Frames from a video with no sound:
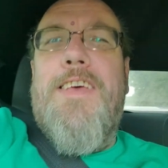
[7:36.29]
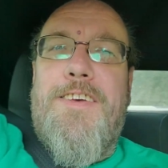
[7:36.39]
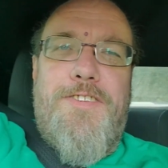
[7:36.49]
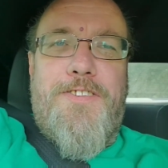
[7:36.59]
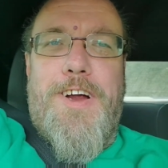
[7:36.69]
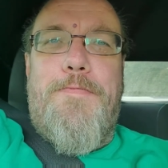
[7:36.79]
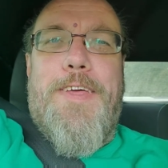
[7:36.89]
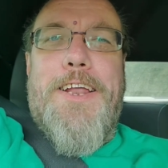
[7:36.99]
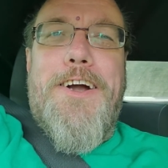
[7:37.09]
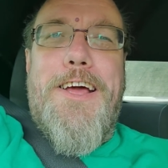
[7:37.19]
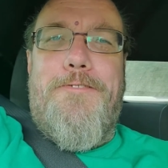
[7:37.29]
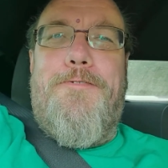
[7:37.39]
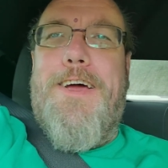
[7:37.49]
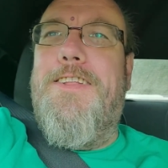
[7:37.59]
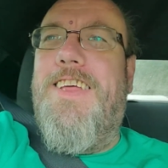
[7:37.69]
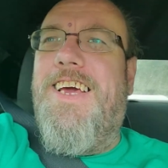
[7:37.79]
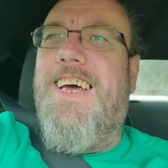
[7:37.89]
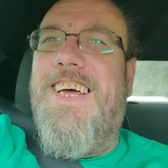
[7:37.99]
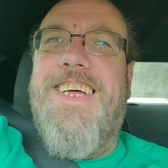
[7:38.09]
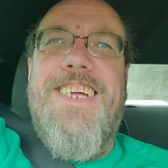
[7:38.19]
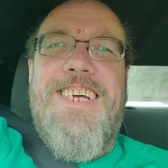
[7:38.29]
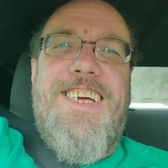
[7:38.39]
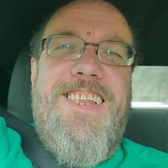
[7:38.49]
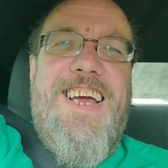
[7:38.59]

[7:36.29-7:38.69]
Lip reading: scraped the internet and found the